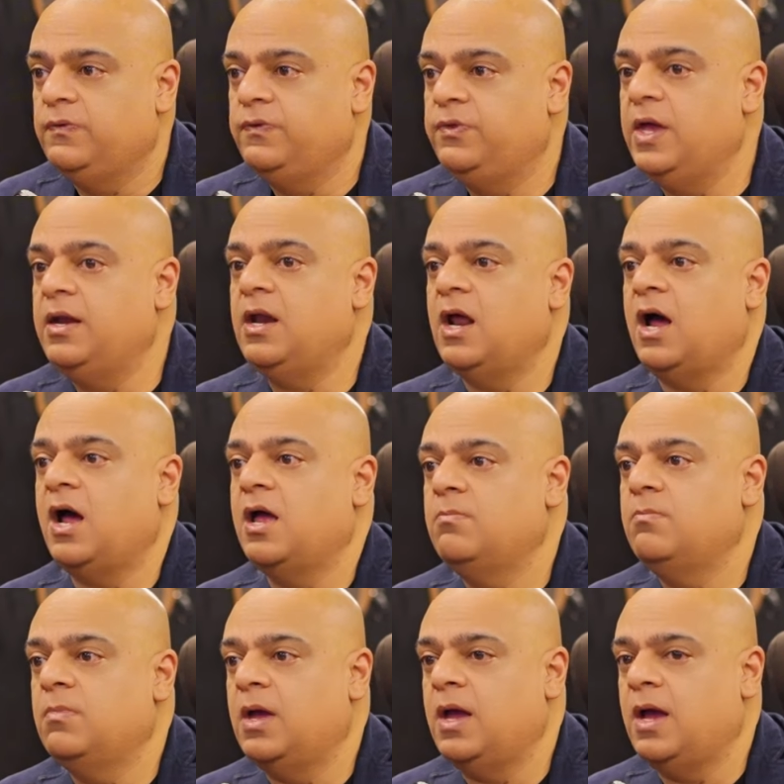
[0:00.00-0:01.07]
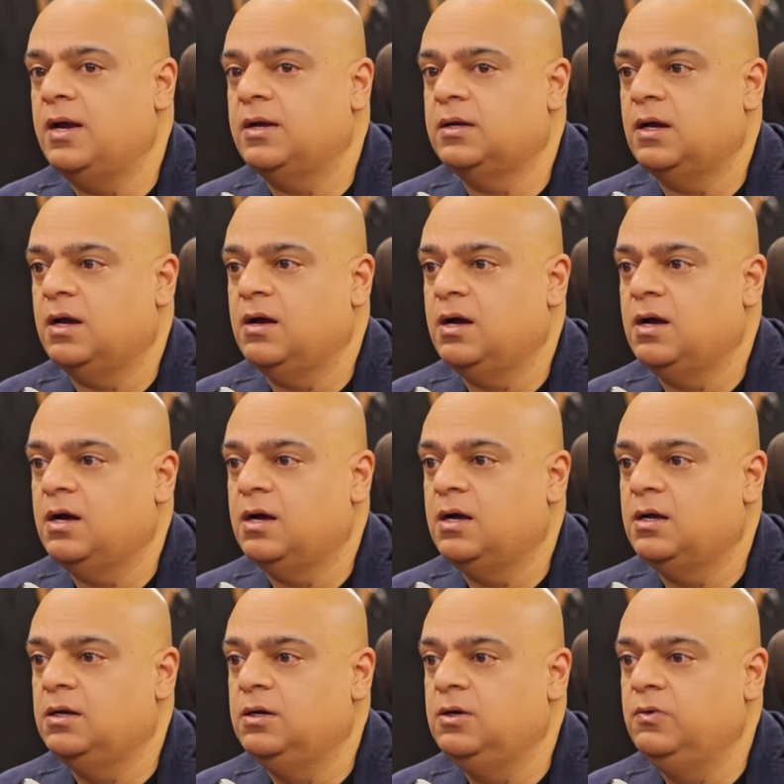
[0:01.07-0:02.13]
then I am at
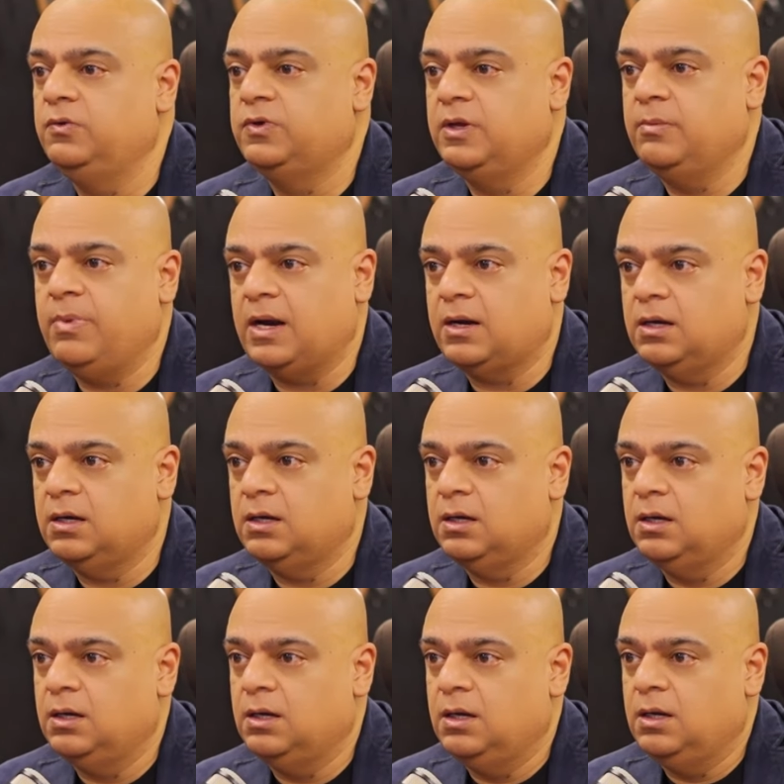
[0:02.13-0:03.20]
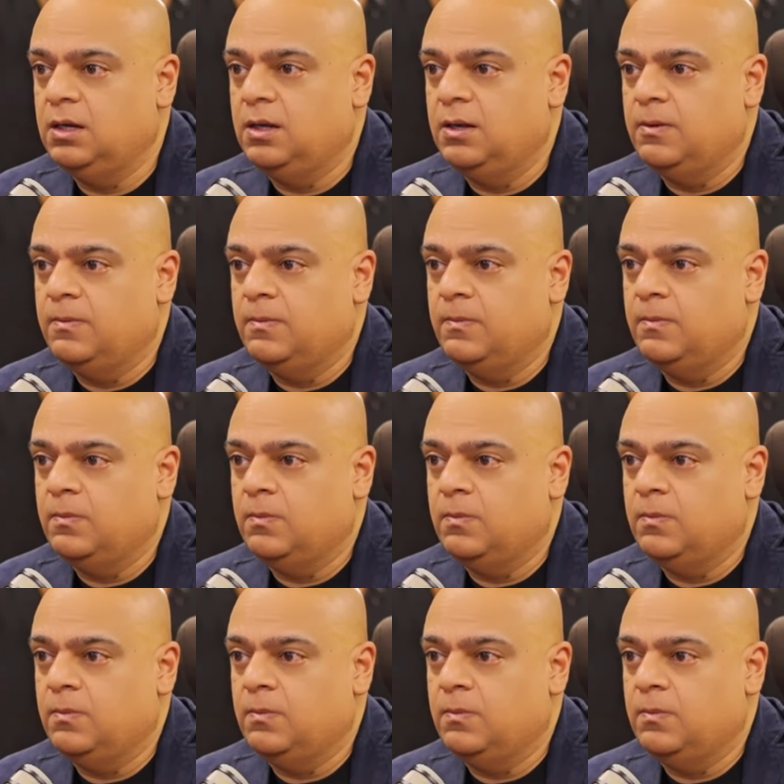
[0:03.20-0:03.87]
losing battle. Yes.